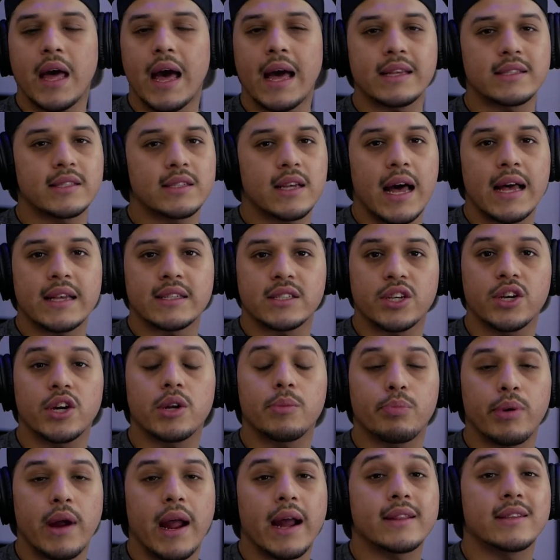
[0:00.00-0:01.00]
as a good
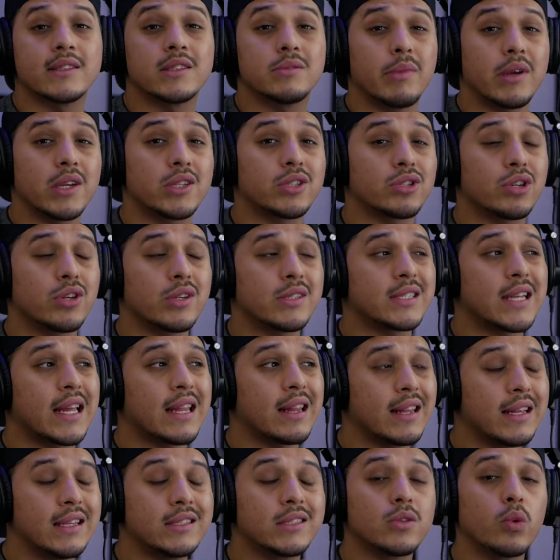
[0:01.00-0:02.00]
practice, make sure it's at
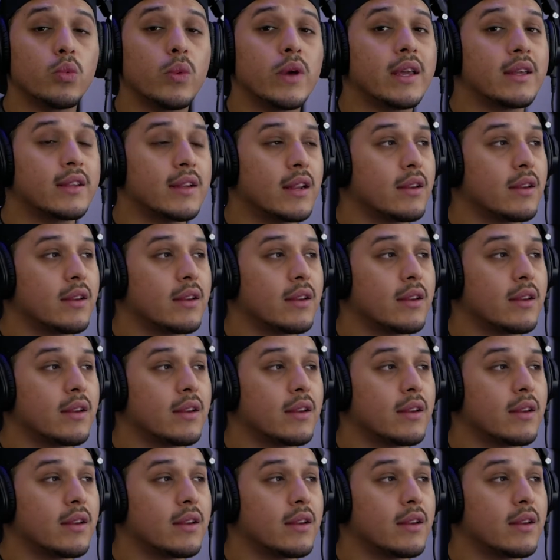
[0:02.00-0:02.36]
least a week in